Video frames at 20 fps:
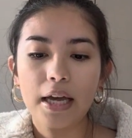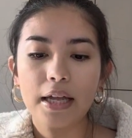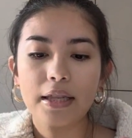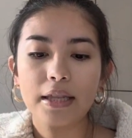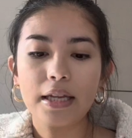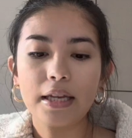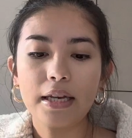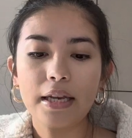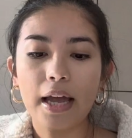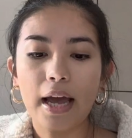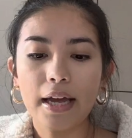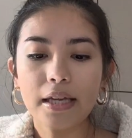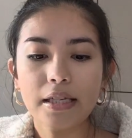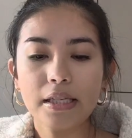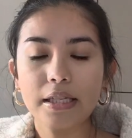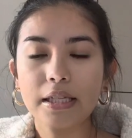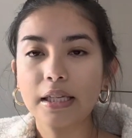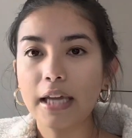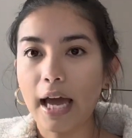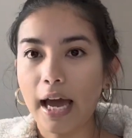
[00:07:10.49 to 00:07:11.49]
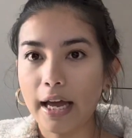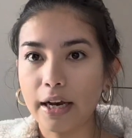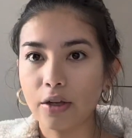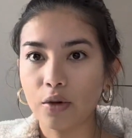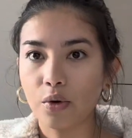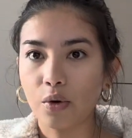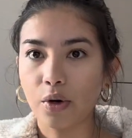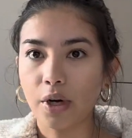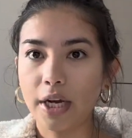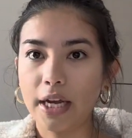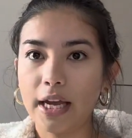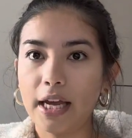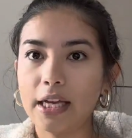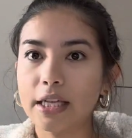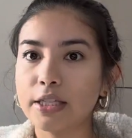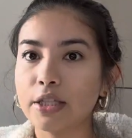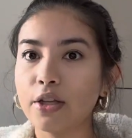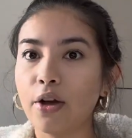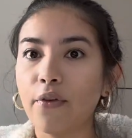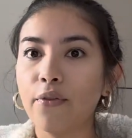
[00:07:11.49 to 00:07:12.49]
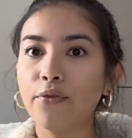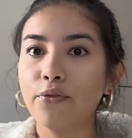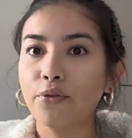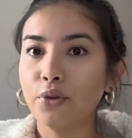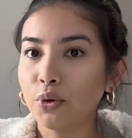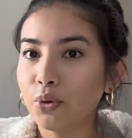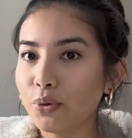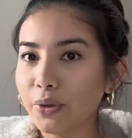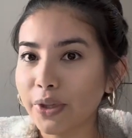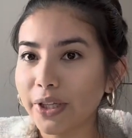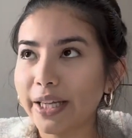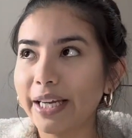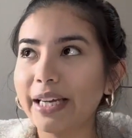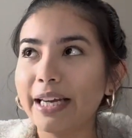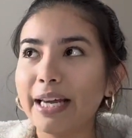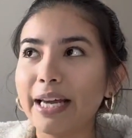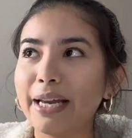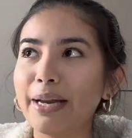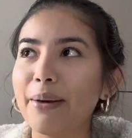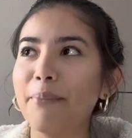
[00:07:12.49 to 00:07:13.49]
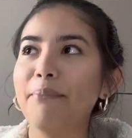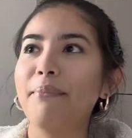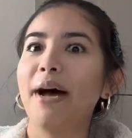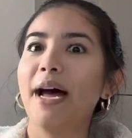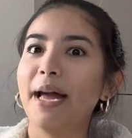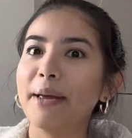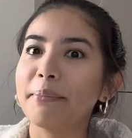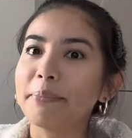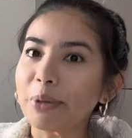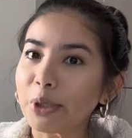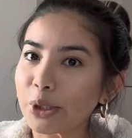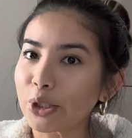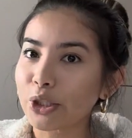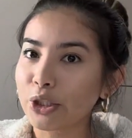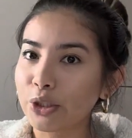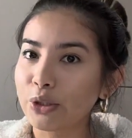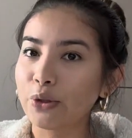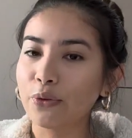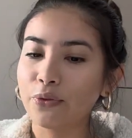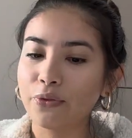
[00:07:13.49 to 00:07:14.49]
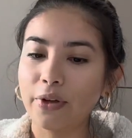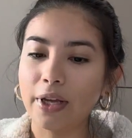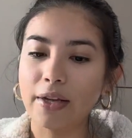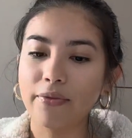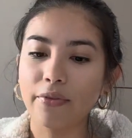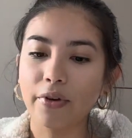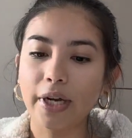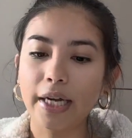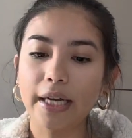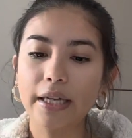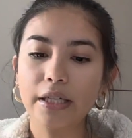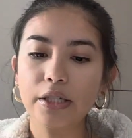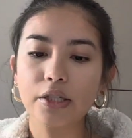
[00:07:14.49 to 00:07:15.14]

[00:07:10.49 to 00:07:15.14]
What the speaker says: The next category is food related, my personal favorite.